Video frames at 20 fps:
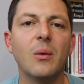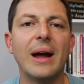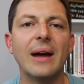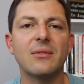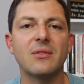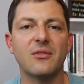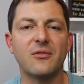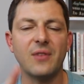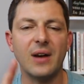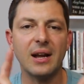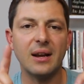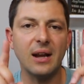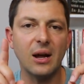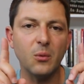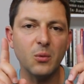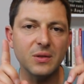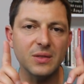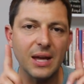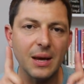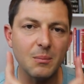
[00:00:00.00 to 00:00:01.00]
We have to find
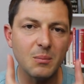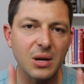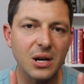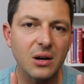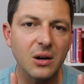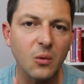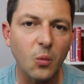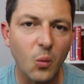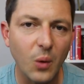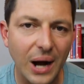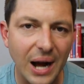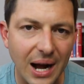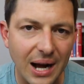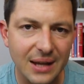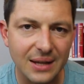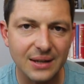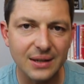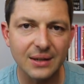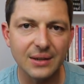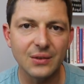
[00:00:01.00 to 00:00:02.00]
out what that bigger why
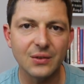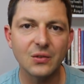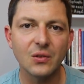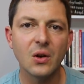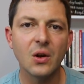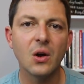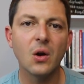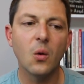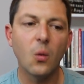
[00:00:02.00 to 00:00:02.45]
is.